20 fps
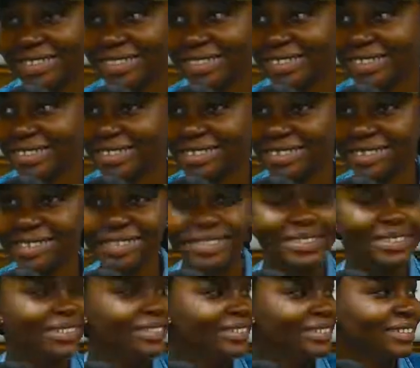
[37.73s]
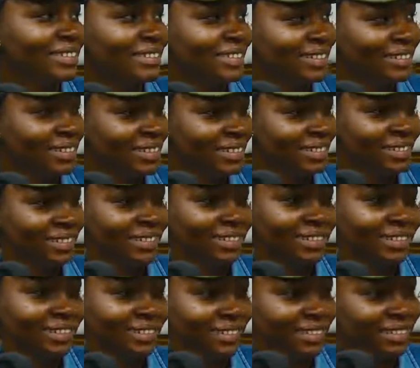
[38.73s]

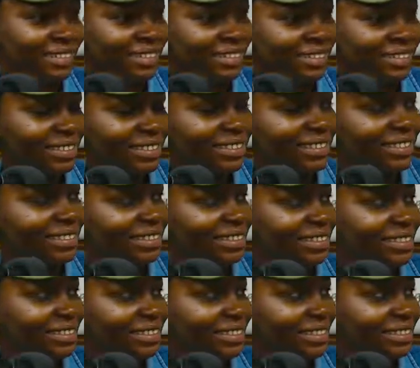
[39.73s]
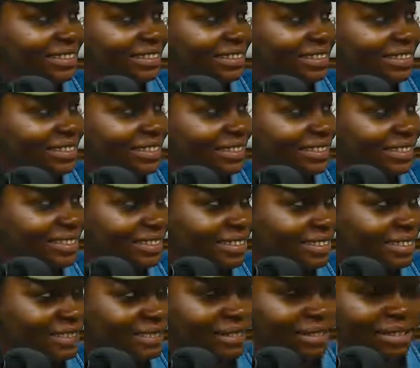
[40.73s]

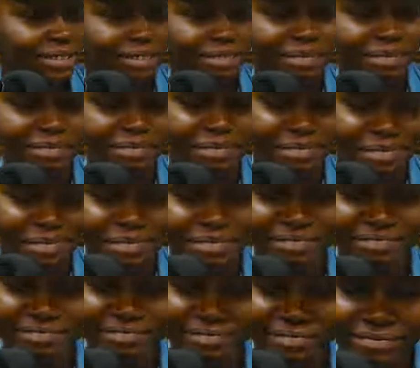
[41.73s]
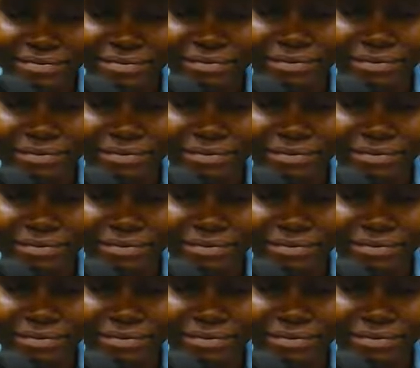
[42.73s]
(silent)